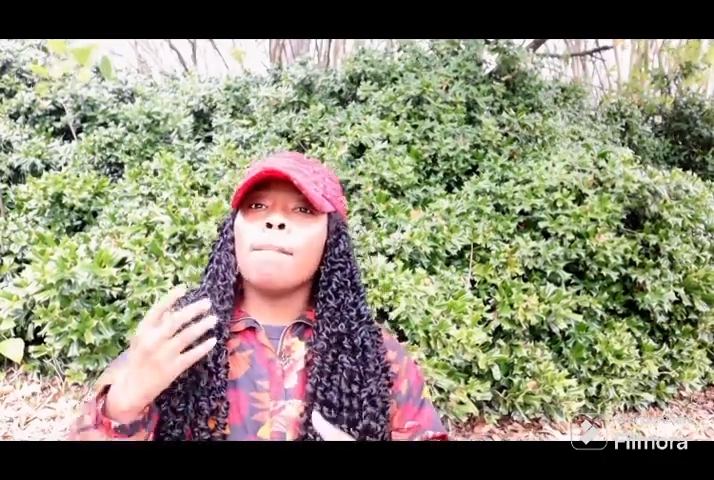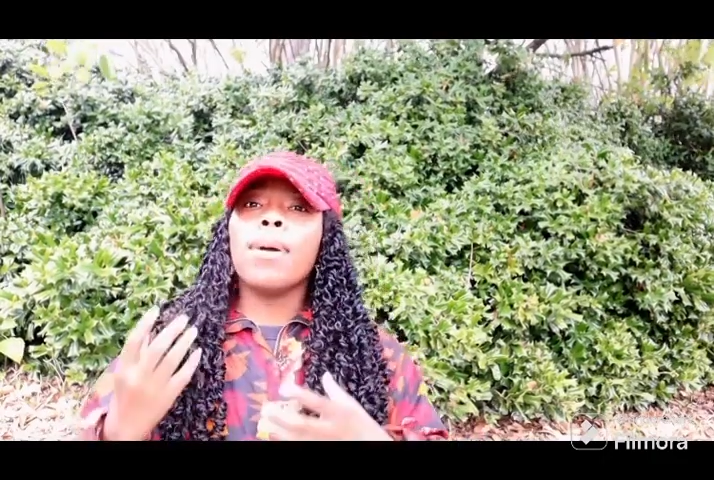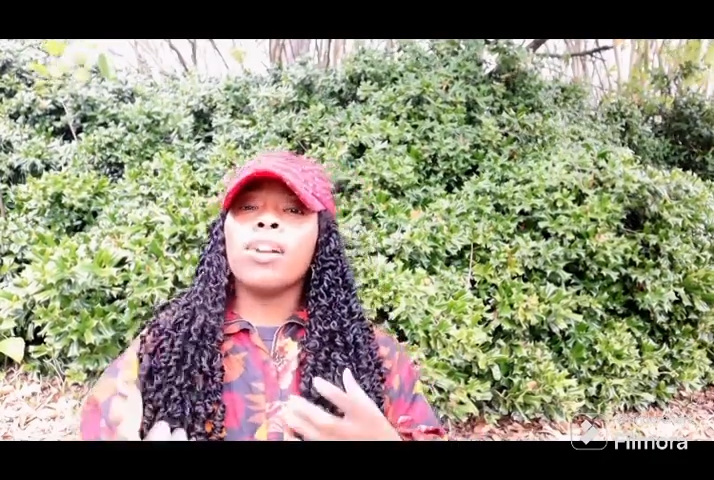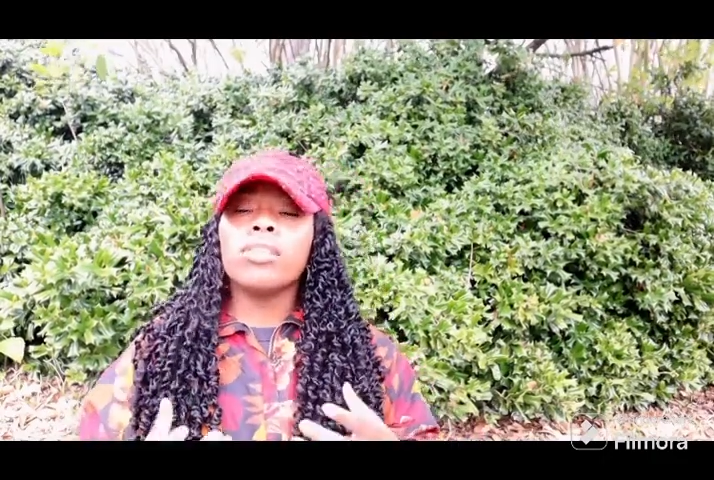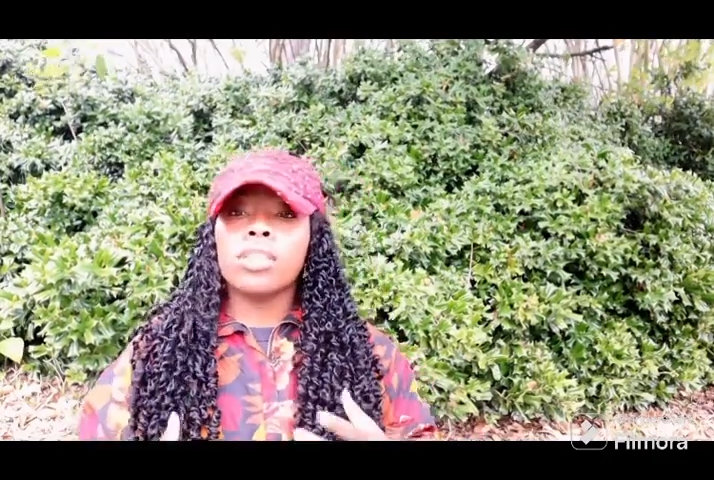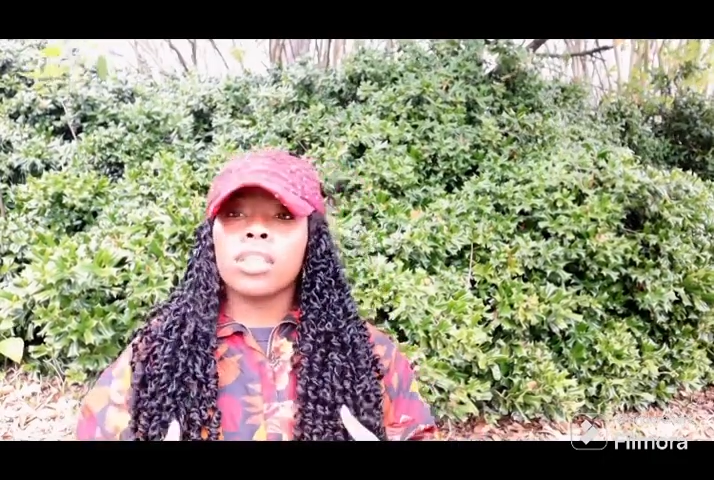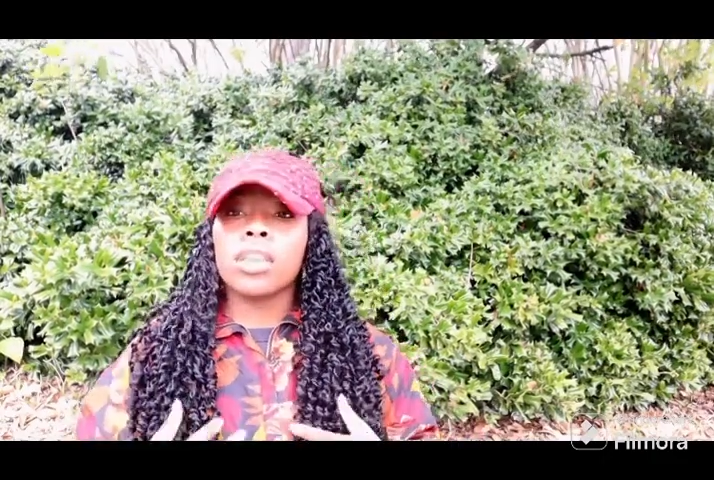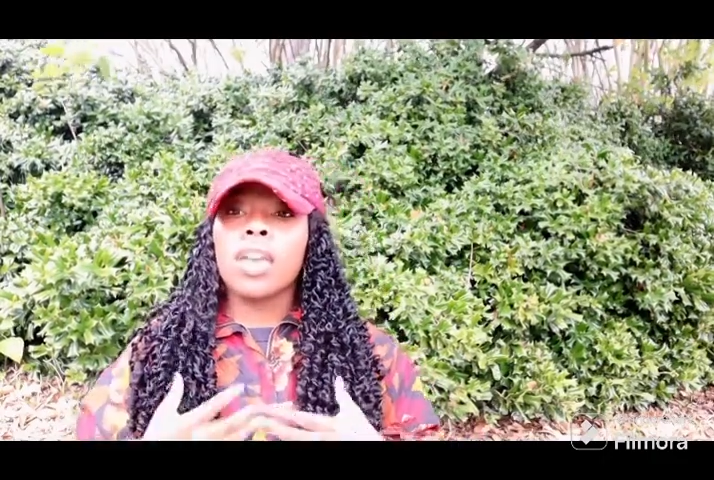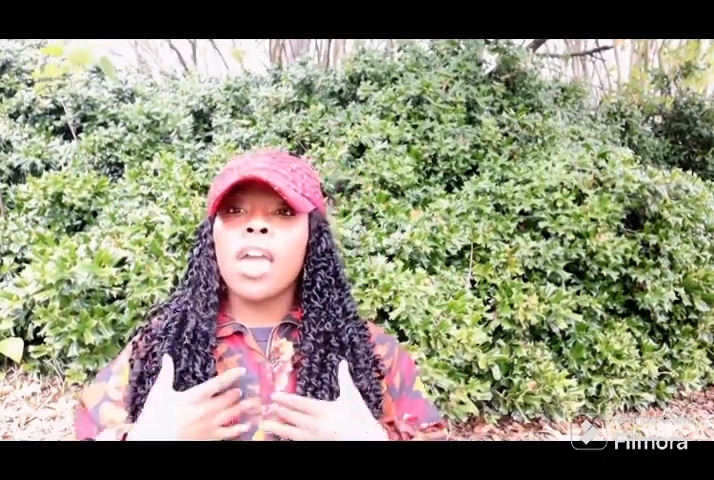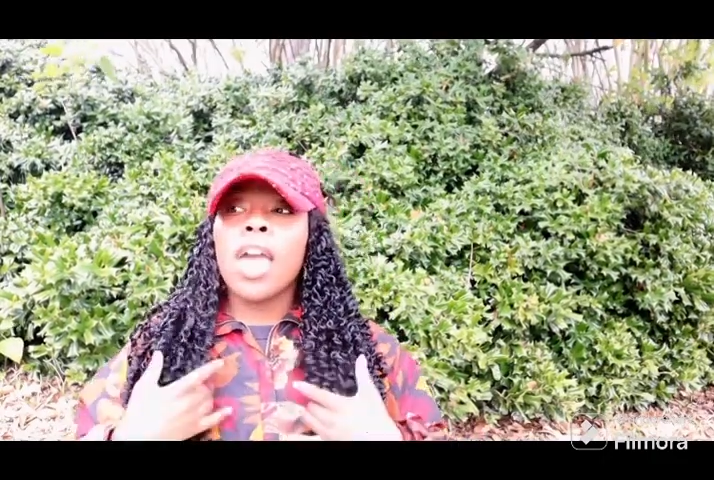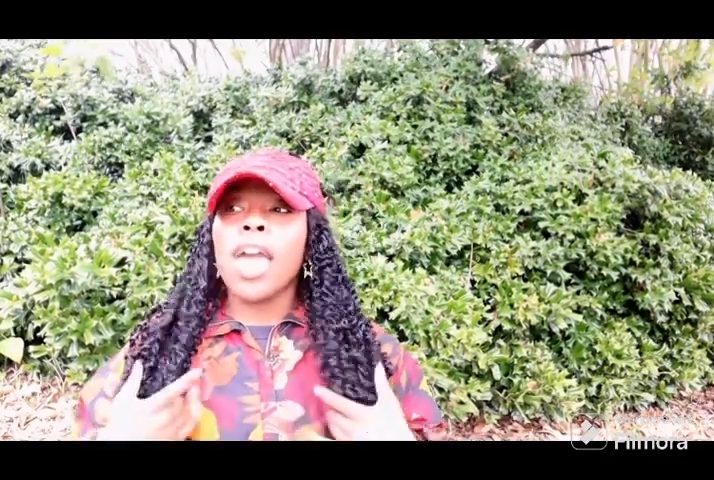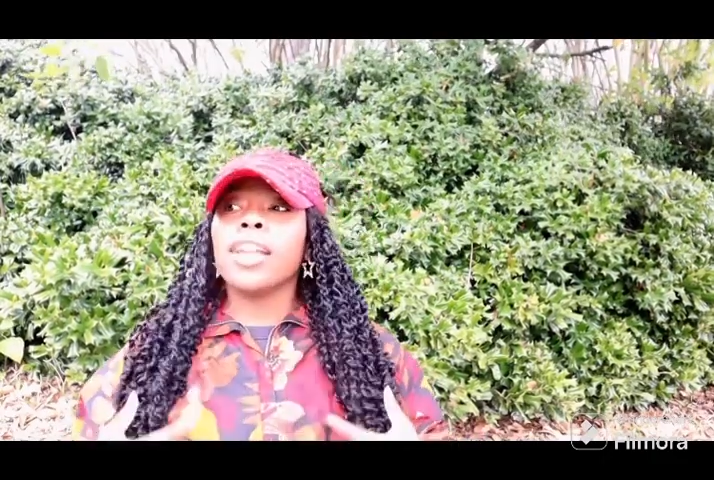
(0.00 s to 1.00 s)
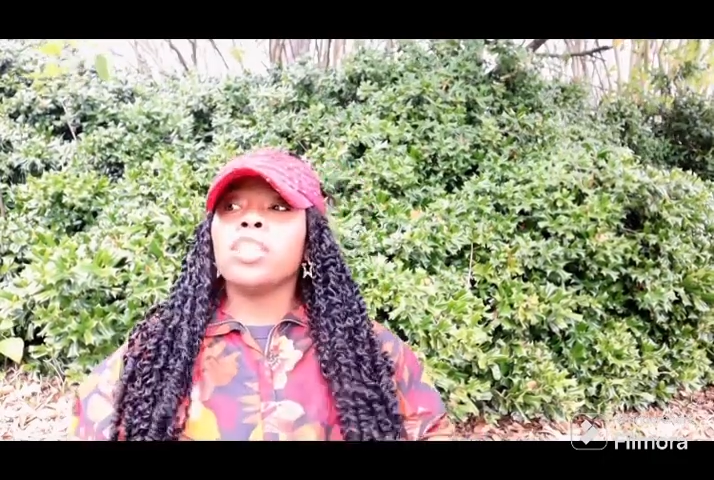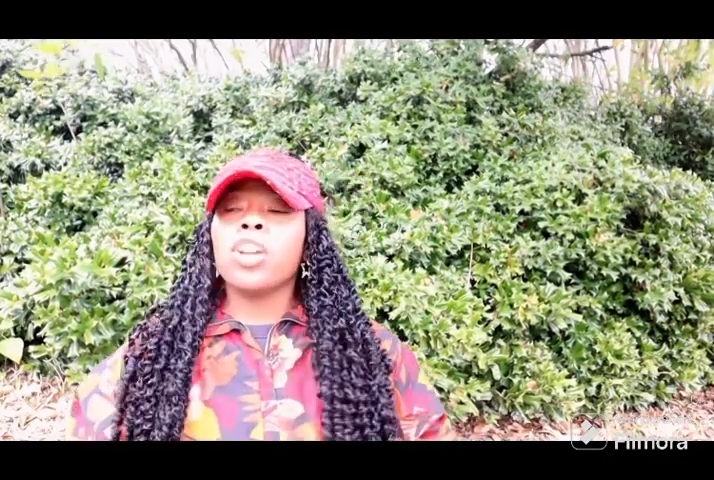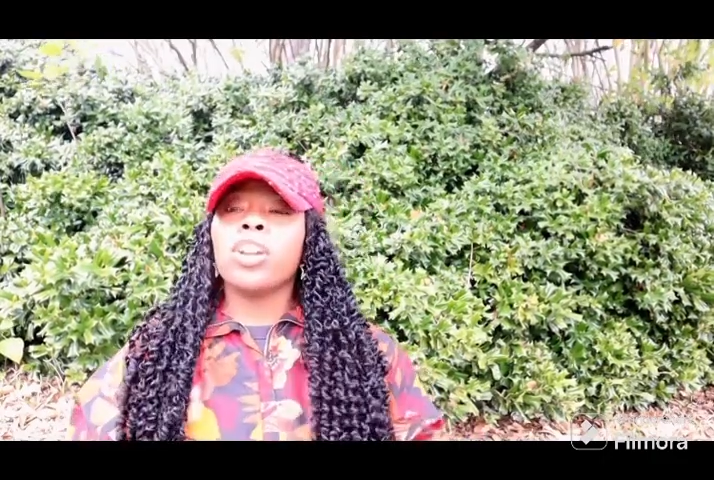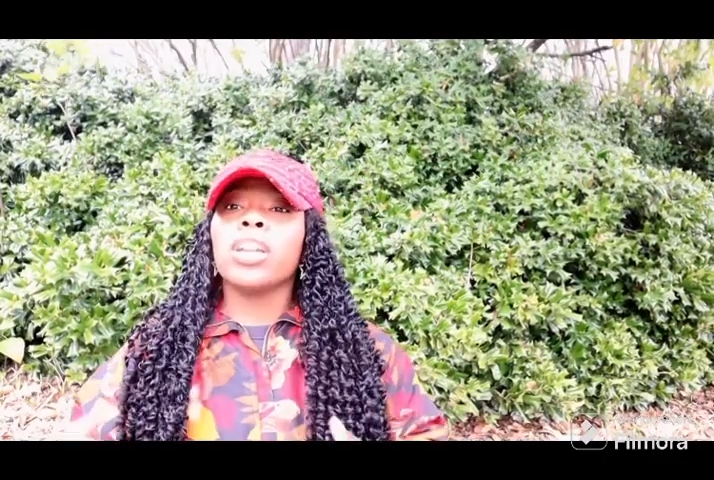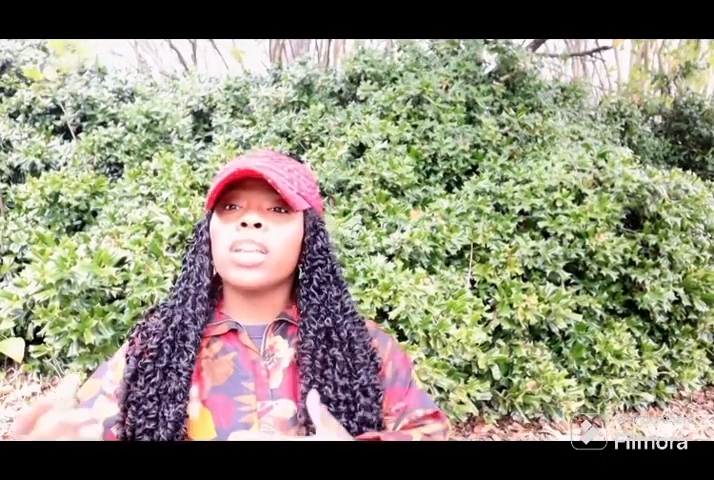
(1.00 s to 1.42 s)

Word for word: person and turn